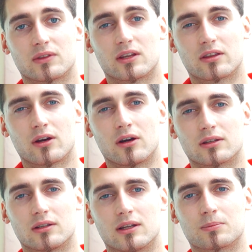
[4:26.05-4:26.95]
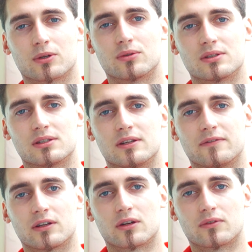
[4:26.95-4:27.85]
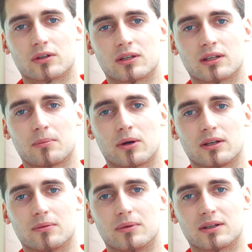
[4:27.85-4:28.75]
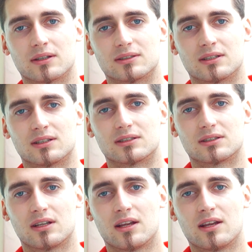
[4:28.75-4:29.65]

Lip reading: the thought that produces the fear of hurting the body, because there's